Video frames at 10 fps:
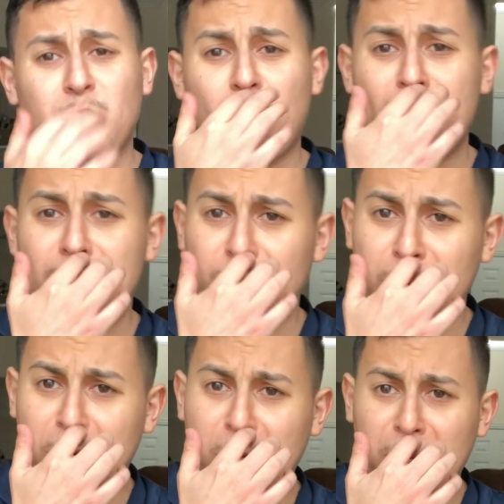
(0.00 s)
quiet
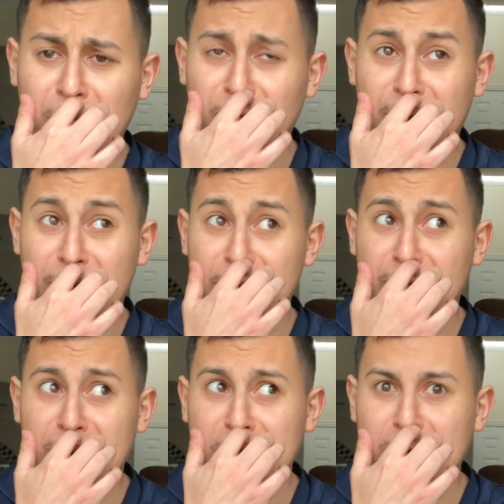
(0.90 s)
real very,
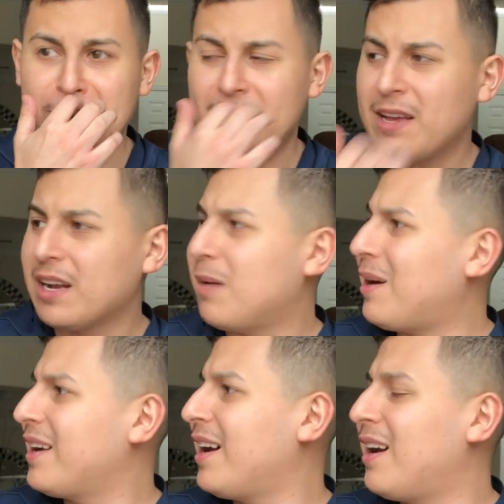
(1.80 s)
very quick.
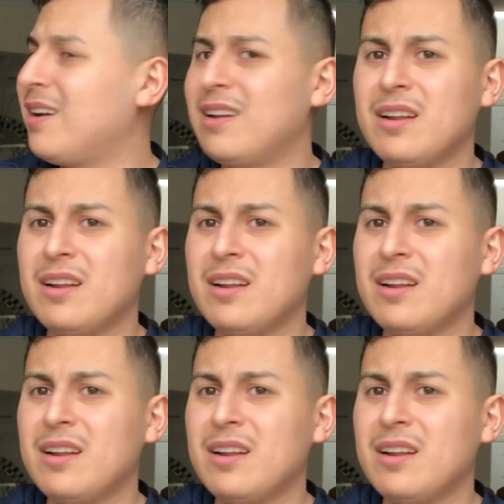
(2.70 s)
Gabbana.